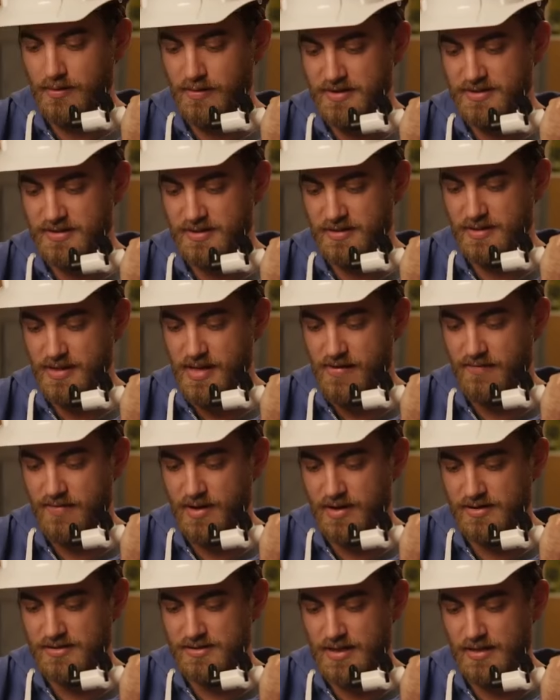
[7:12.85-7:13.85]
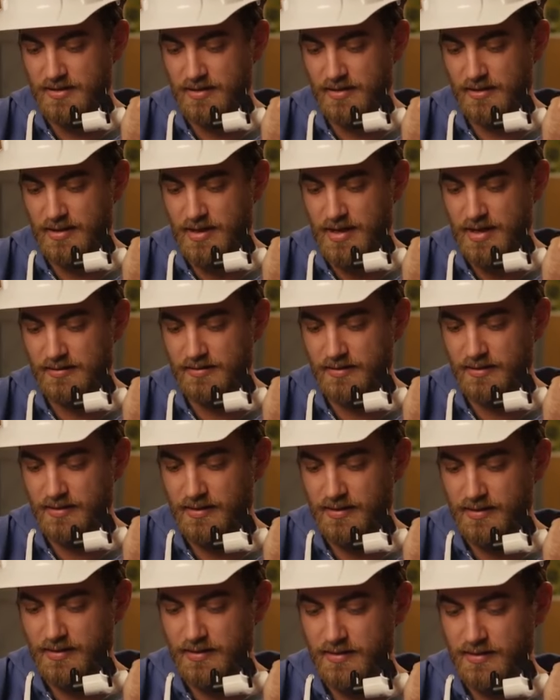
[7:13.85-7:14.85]
no, that's it. Evian's not the cloud.
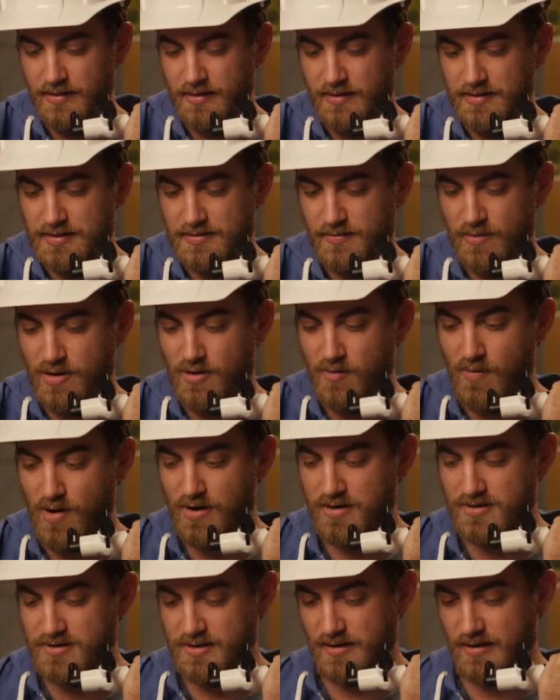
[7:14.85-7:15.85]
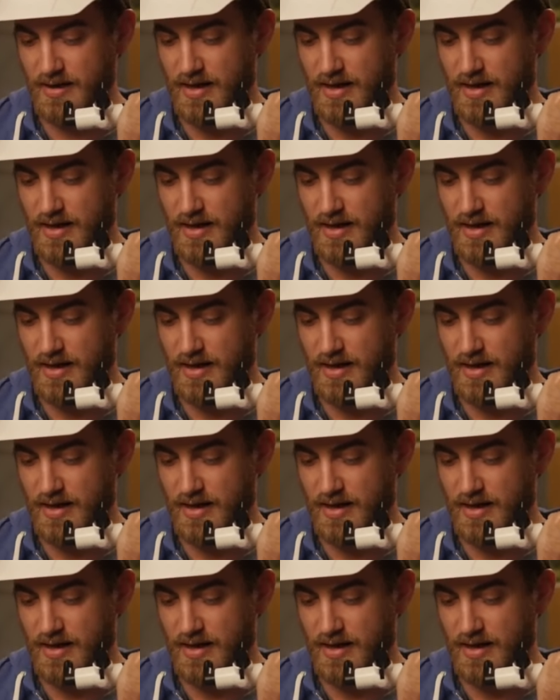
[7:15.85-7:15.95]
Smart Water's the